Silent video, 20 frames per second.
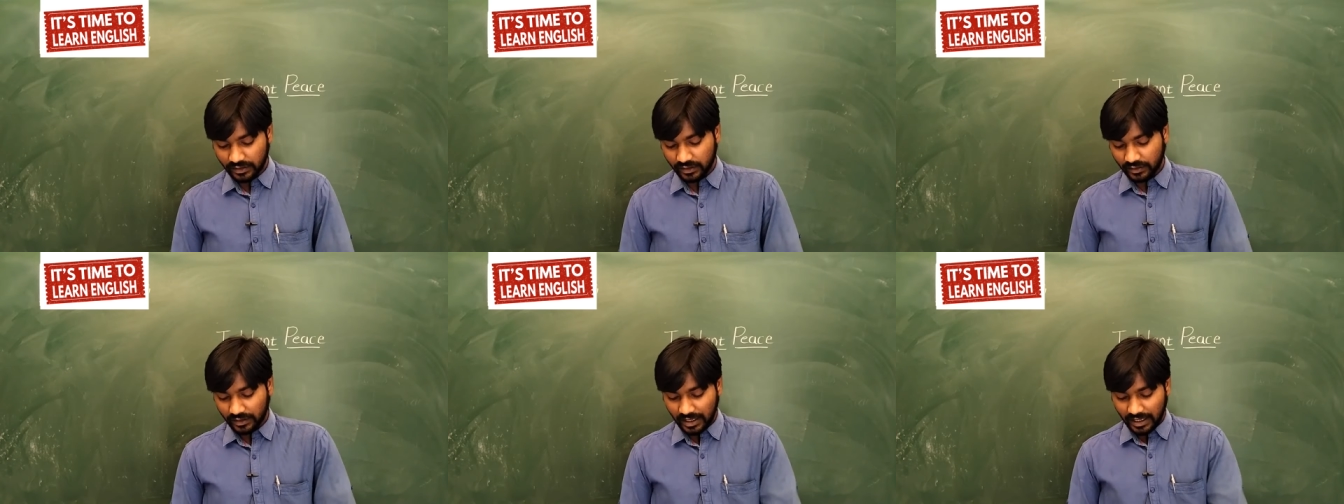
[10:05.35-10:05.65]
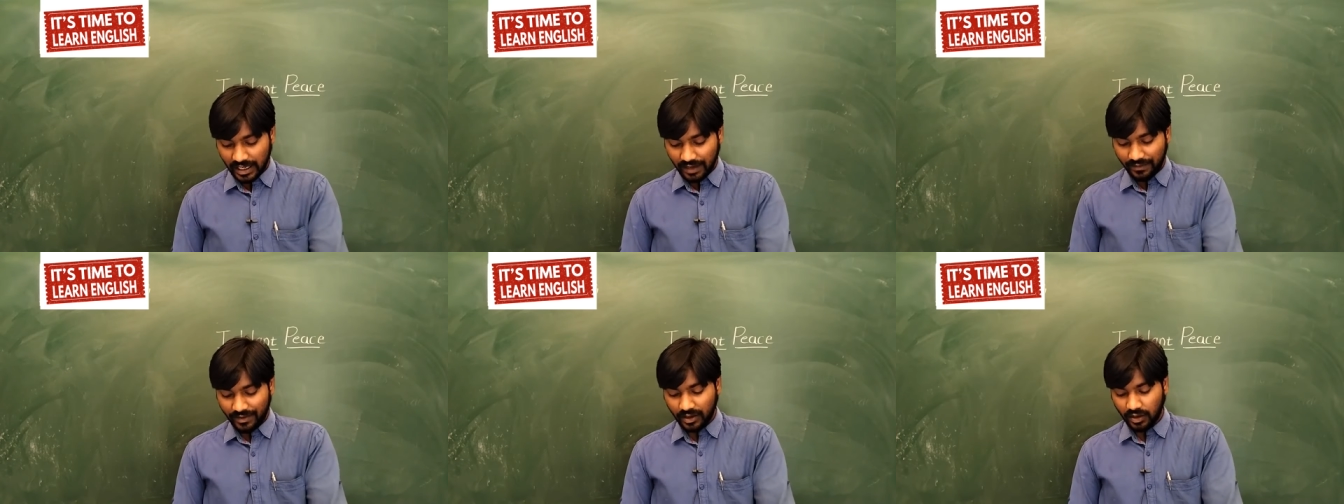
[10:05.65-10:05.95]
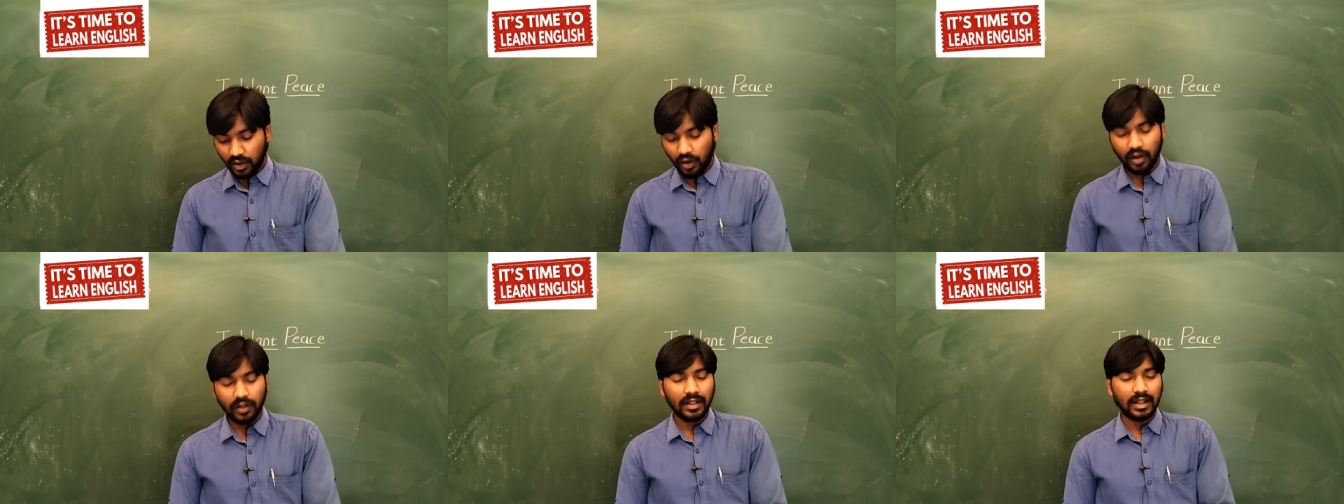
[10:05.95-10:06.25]
So they
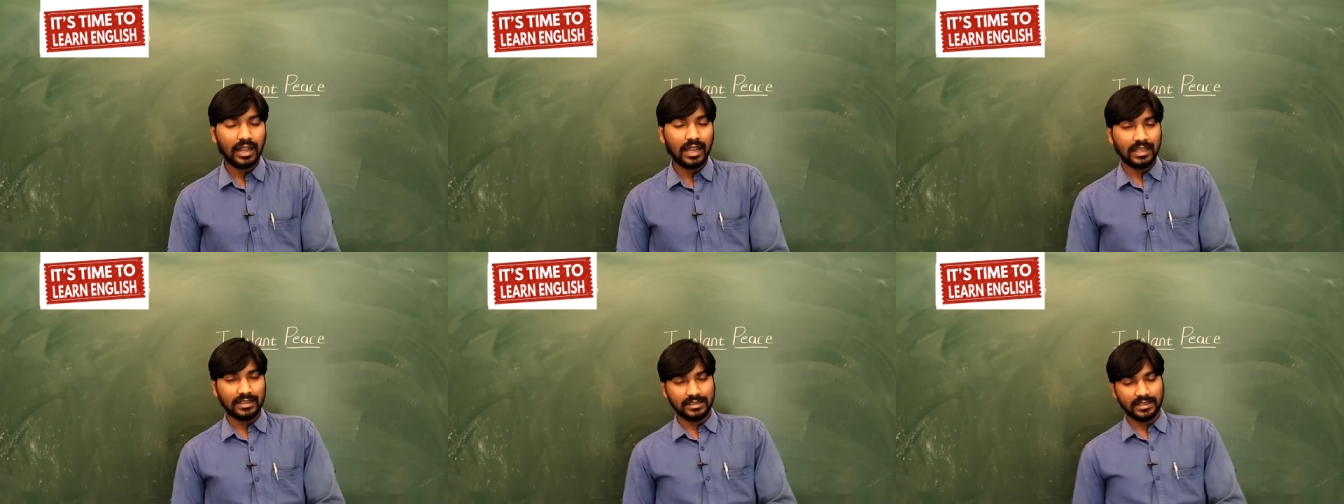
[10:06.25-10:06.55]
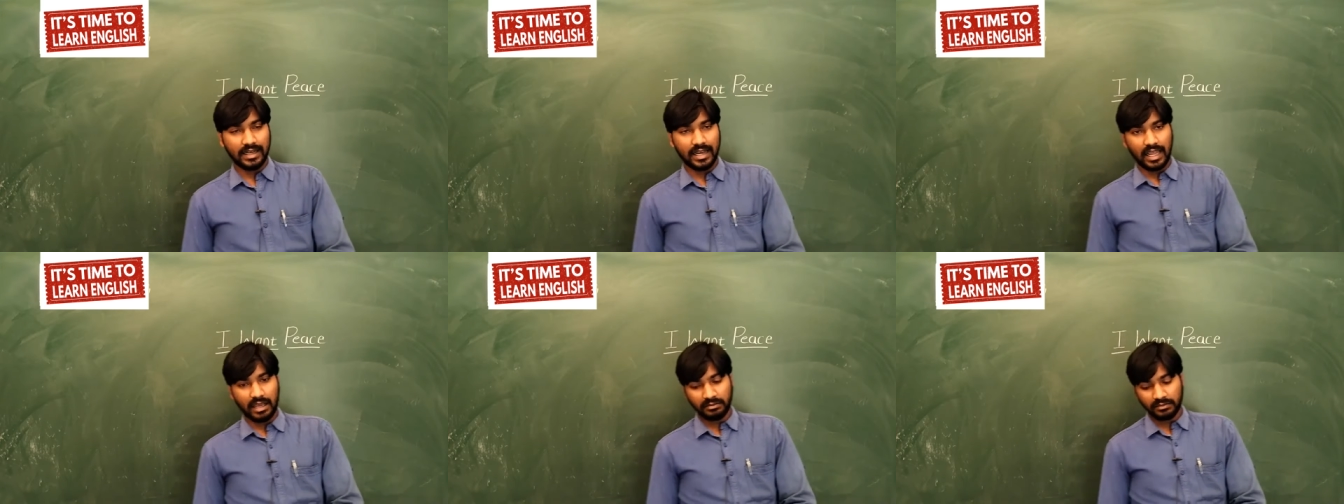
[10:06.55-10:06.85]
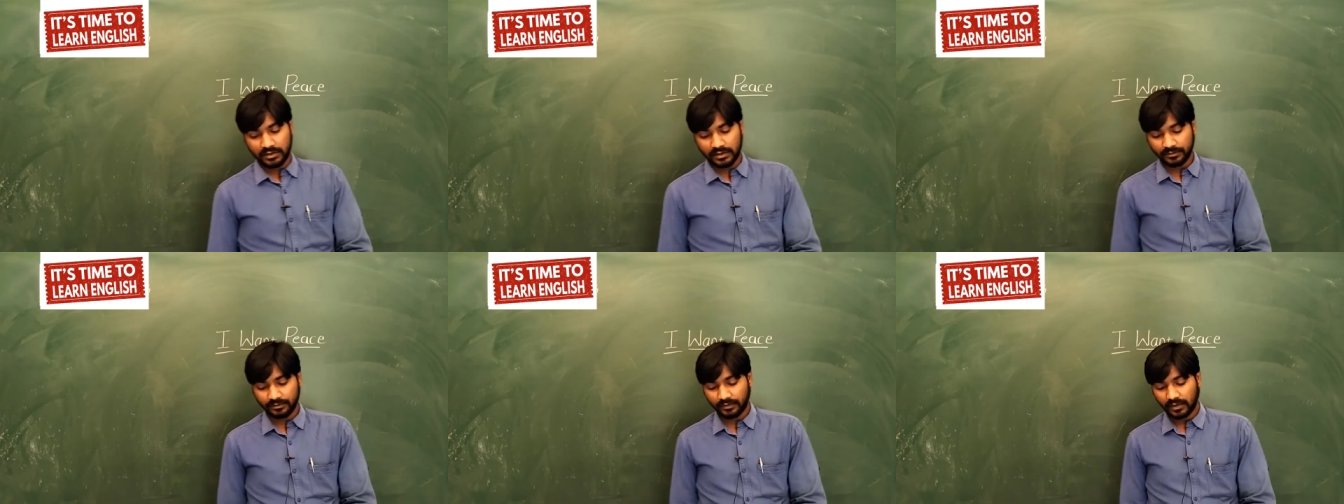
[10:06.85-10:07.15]
given all the lesson
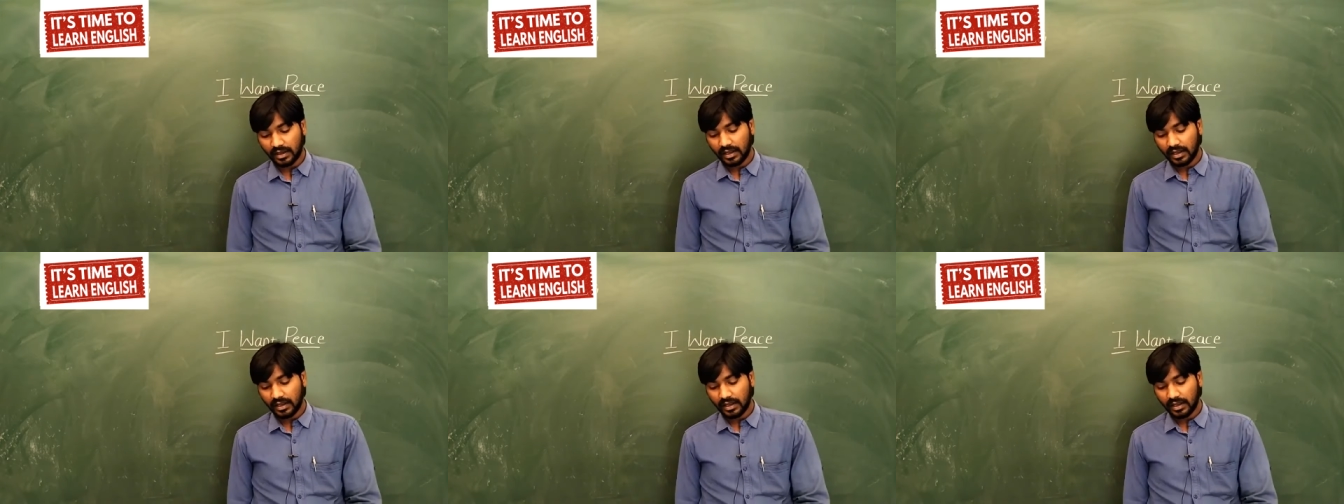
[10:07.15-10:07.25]
names